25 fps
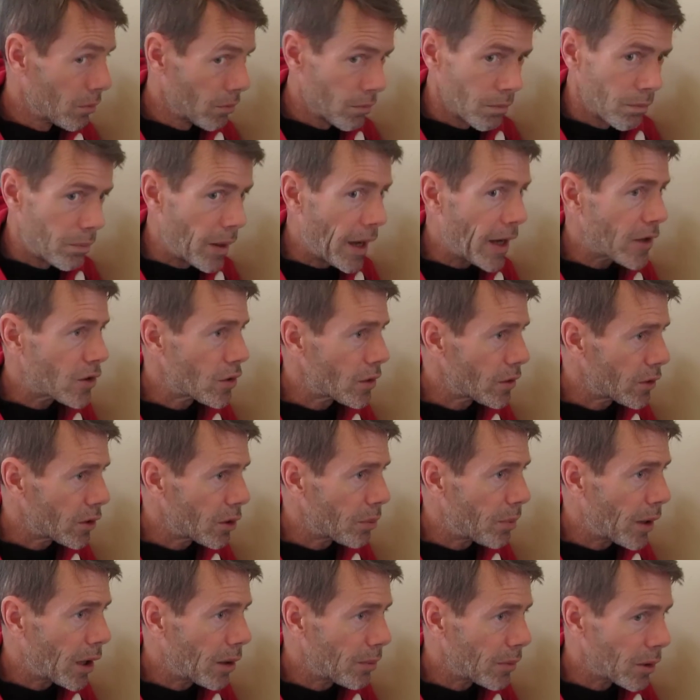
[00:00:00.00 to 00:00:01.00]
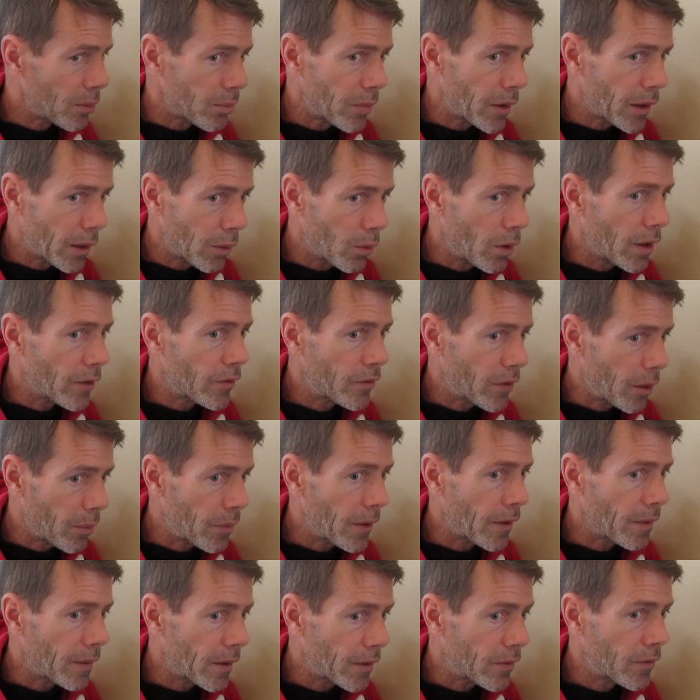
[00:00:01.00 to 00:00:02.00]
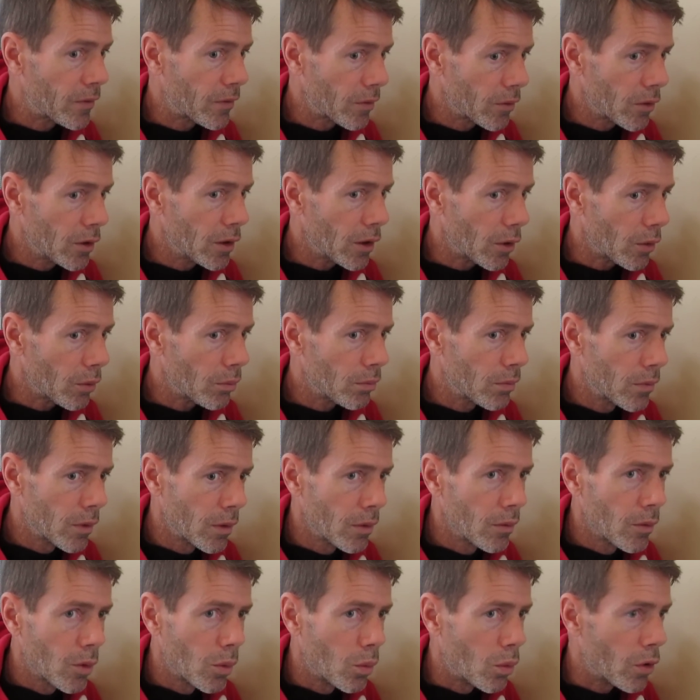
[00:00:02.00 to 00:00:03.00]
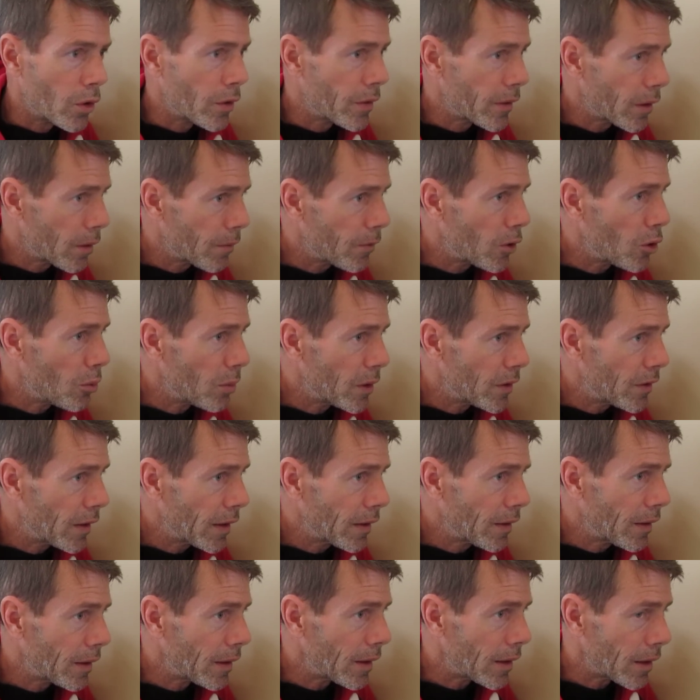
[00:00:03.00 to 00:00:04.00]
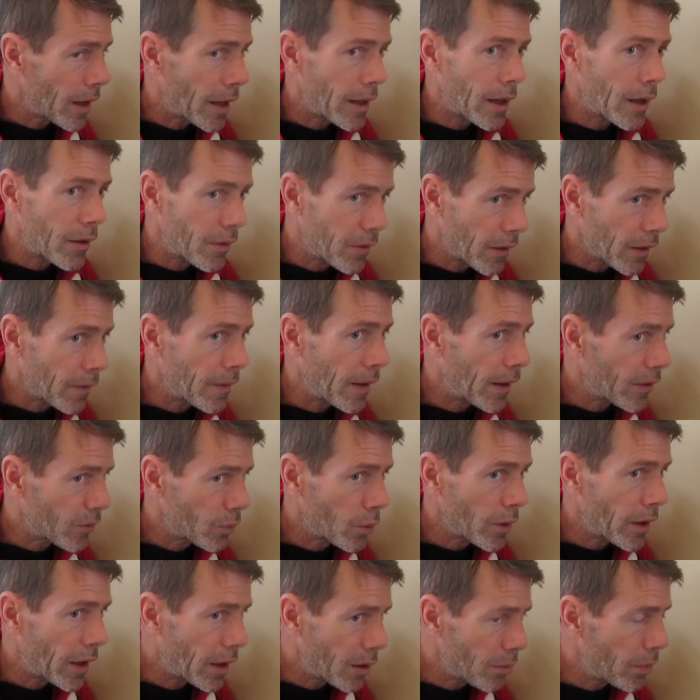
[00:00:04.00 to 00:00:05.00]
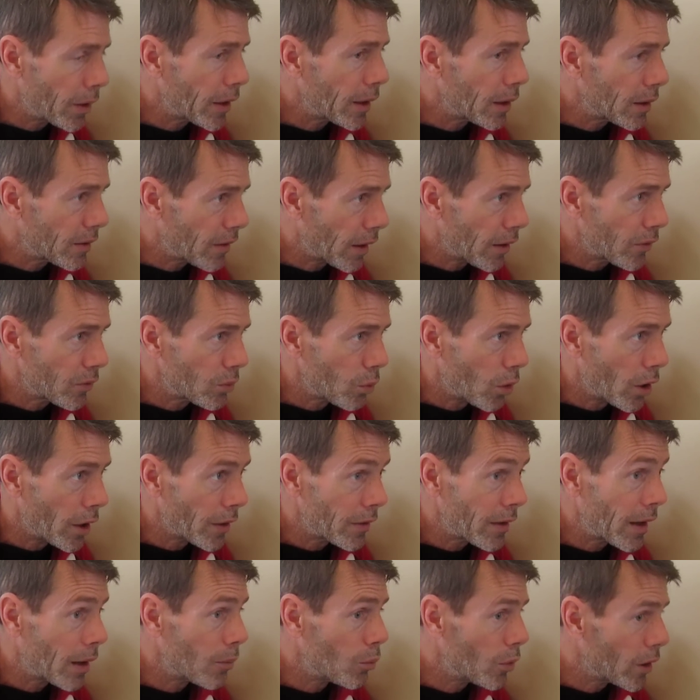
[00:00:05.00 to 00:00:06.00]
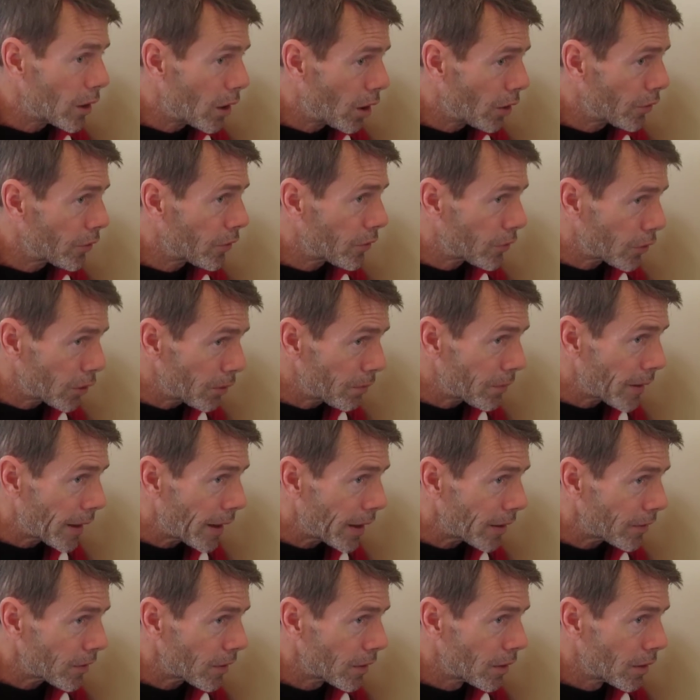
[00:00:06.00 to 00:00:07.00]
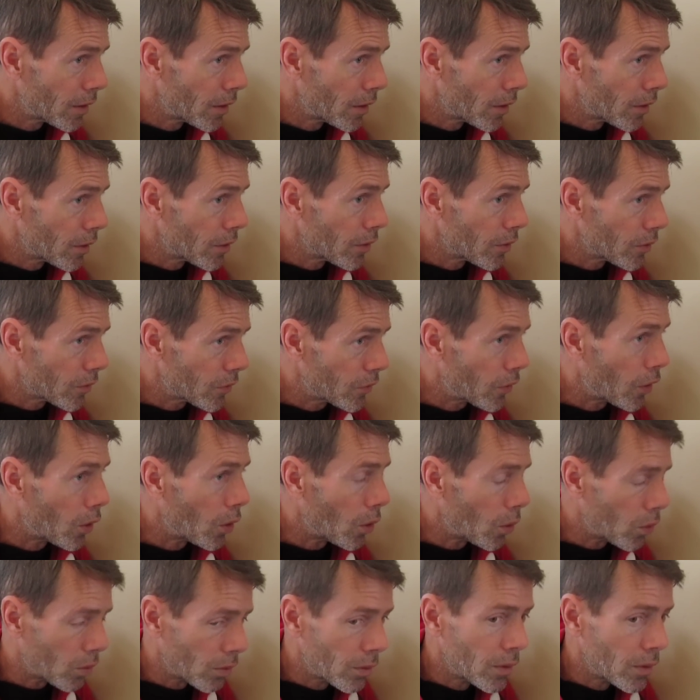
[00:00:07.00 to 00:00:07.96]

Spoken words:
bachelor apartment, but I want something that's, worthy of human dignity. And I think that's what anybody does want, and we all deserve that. So,